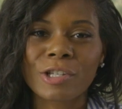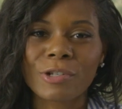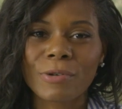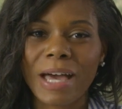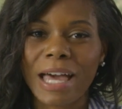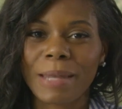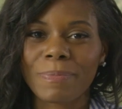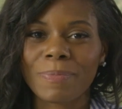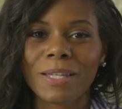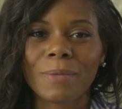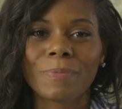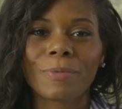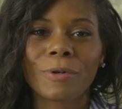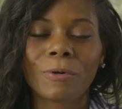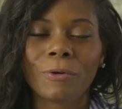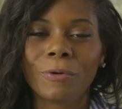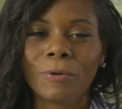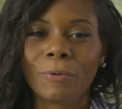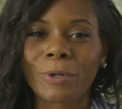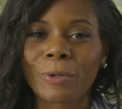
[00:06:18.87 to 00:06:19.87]
you had
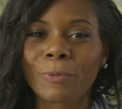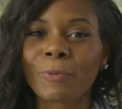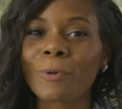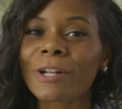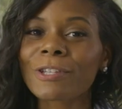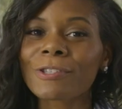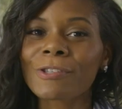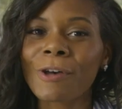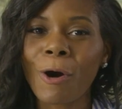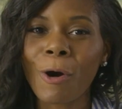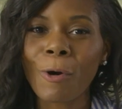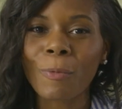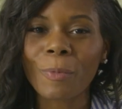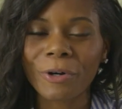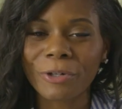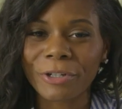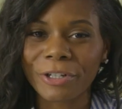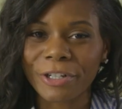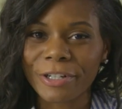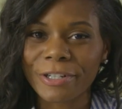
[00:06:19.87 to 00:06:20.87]
people who were once
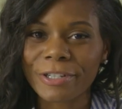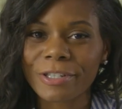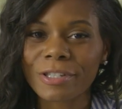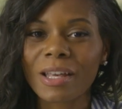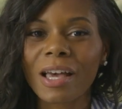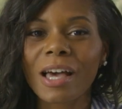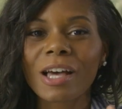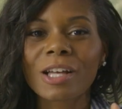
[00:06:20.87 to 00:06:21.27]
homeowners